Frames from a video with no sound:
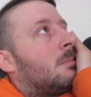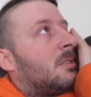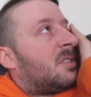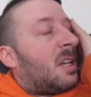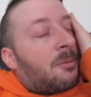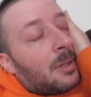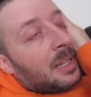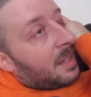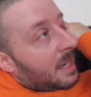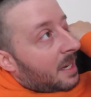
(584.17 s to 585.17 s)
stuff
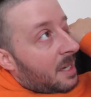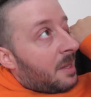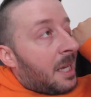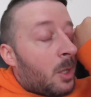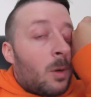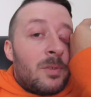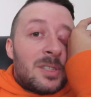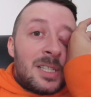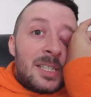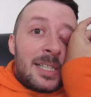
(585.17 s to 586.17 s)
like that and then
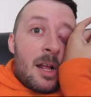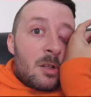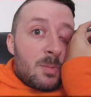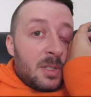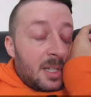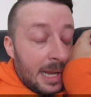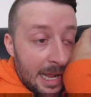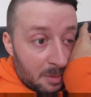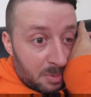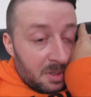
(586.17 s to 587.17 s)
obviously the announcement didn't
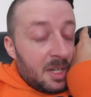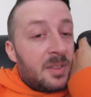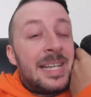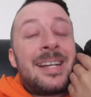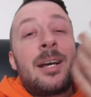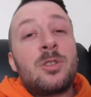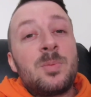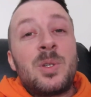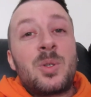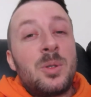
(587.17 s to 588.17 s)
happen and the
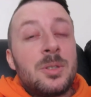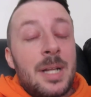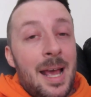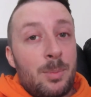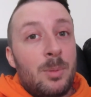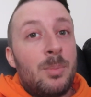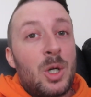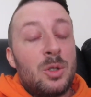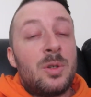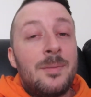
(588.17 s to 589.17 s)
announcement couldn't happen
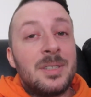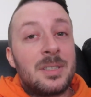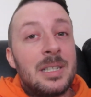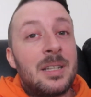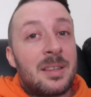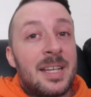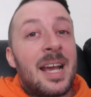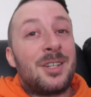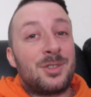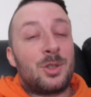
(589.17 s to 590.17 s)
because obviously the
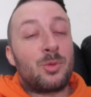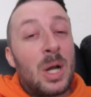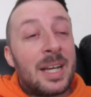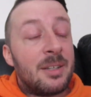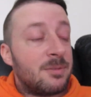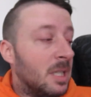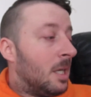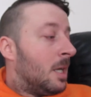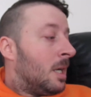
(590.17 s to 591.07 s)
thing hasn't arrived